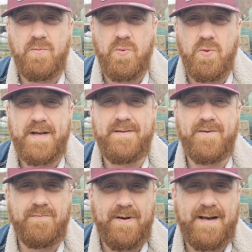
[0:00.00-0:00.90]
warning
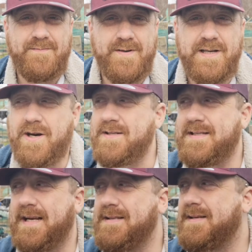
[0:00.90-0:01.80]
for relevant
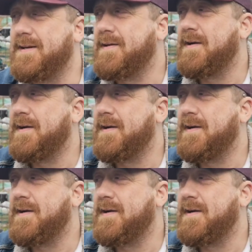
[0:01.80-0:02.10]
content,